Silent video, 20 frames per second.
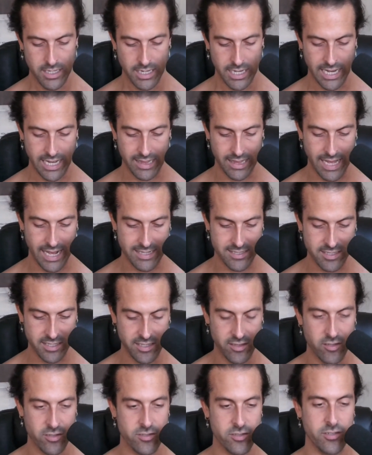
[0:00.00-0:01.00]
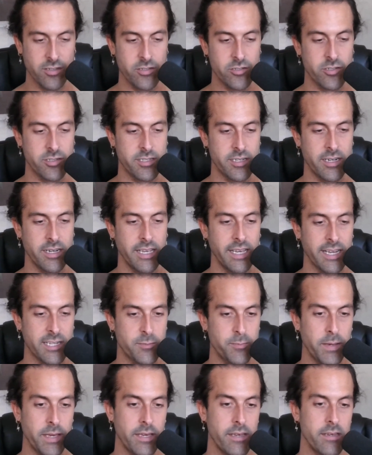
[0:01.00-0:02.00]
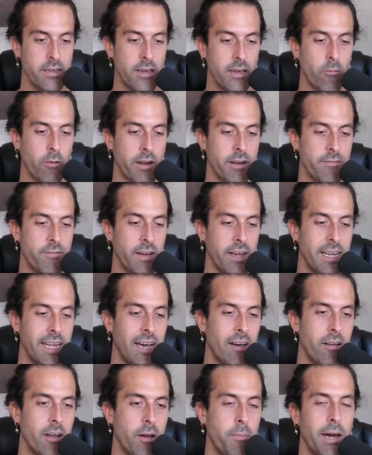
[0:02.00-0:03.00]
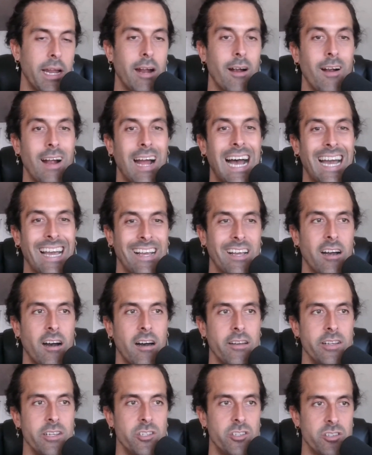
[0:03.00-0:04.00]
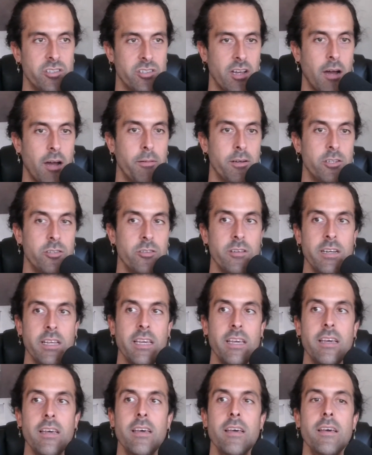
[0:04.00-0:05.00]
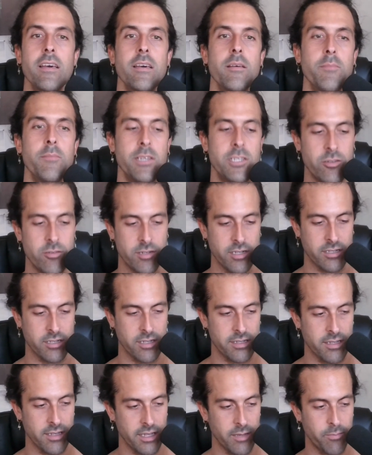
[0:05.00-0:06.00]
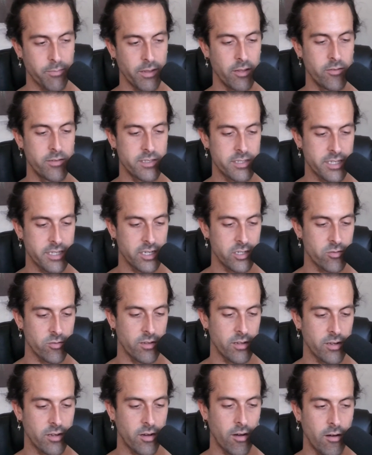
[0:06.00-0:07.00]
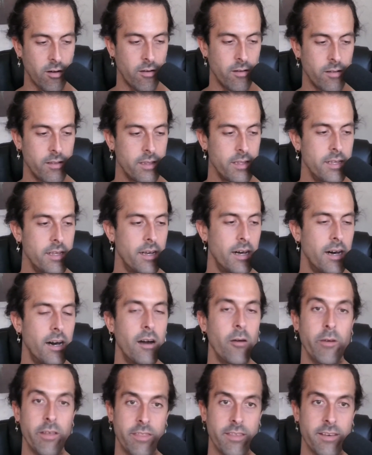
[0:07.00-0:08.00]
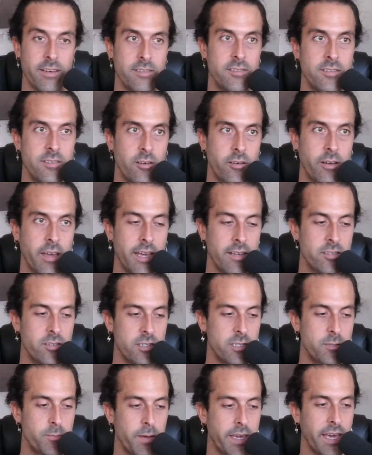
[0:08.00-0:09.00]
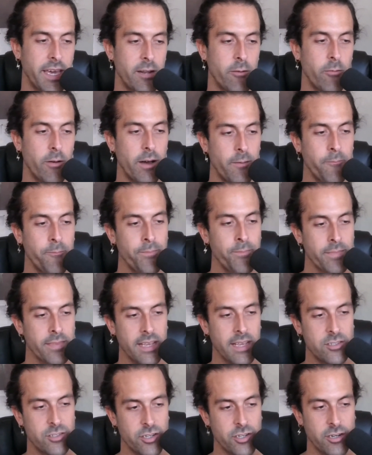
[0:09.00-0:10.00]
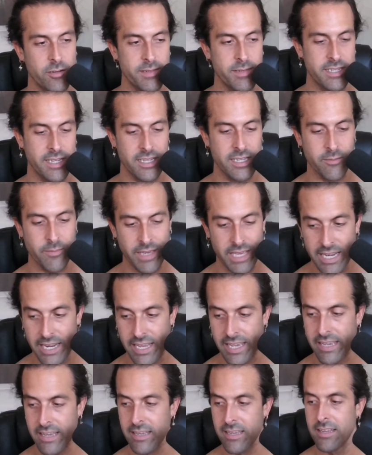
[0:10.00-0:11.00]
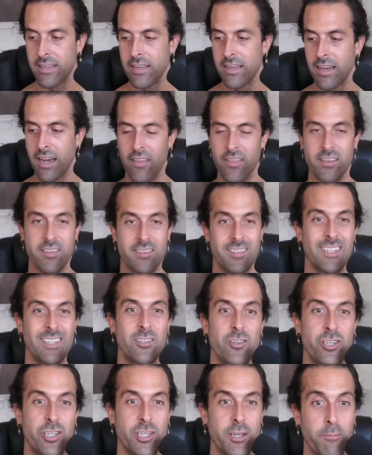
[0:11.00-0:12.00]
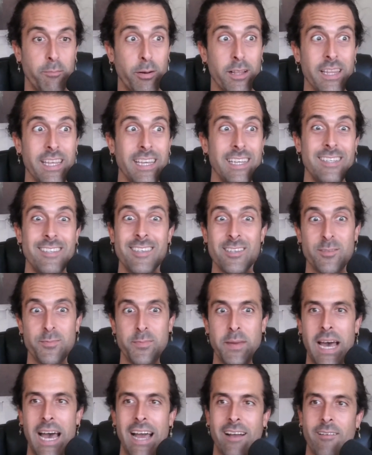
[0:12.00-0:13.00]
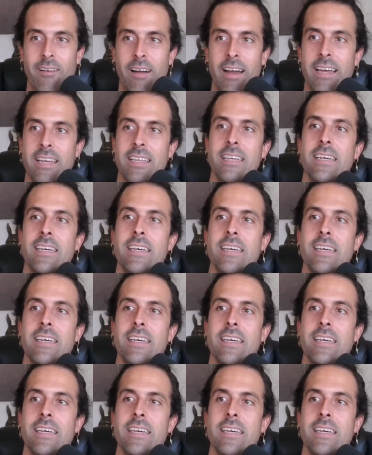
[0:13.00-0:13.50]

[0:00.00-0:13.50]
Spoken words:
And lastly, those of you interested in EXP and want to find out about our Icon Ninjas opportunity, be sure to click the link below and schedule a call with us. Okay, so let's begin. Well, as you heard me say in the beginning, the censorship police is back, right?